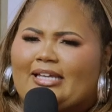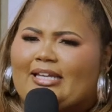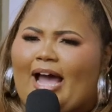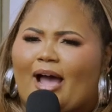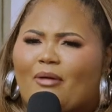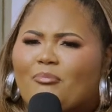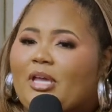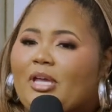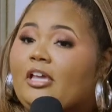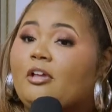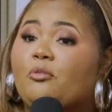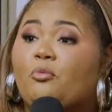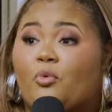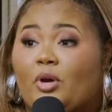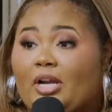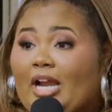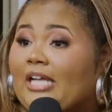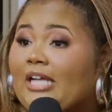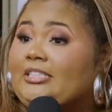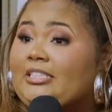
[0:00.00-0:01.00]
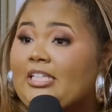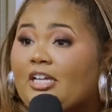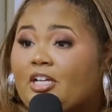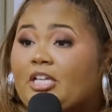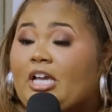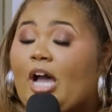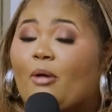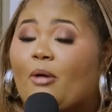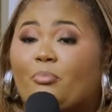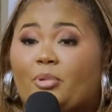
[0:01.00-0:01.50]
And I mean, when I
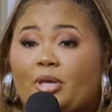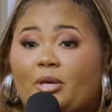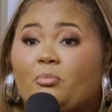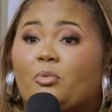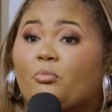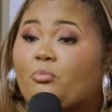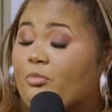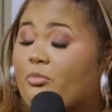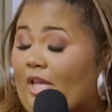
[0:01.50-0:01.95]
tell y'all, people,